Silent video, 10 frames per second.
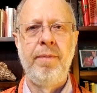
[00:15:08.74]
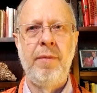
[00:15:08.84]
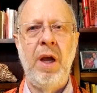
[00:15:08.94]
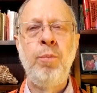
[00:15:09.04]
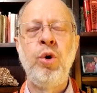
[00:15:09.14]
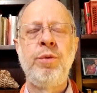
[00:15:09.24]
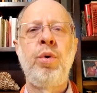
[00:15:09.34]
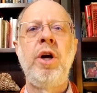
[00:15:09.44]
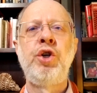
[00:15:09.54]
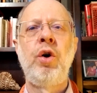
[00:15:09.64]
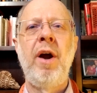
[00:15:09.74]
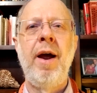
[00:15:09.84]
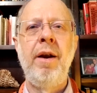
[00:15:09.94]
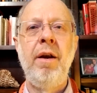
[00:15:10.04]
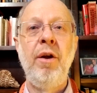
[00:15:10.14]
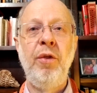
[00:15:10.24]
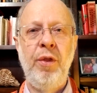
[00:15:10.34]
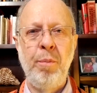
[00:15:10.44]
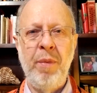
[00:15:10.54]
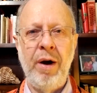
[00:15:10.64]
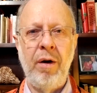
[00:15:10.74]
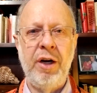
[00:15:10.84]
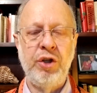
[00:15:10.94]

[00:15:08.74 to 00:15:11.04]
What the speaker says: it puts pressure on the marriage,